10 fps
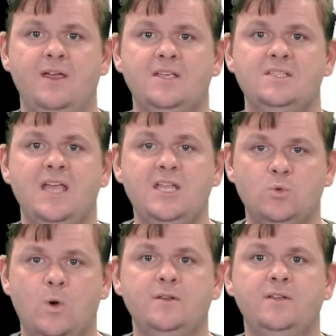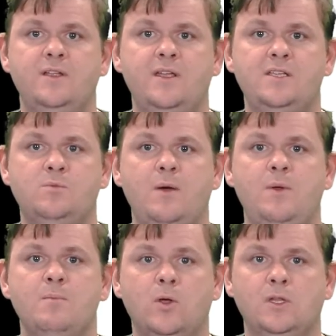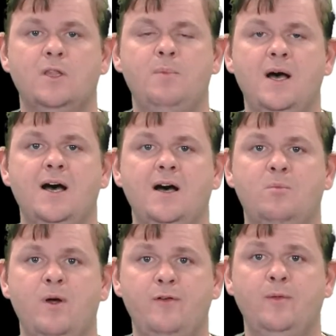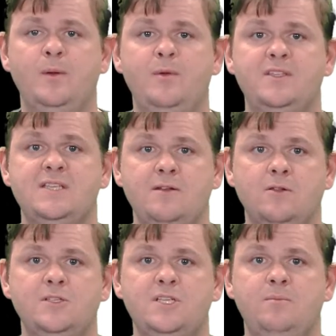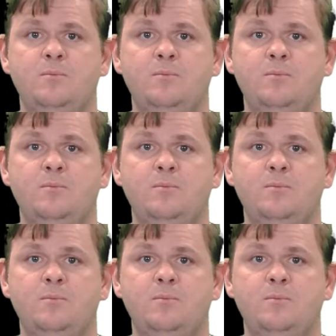Stage 1 is where we model the part, preferably with the technology,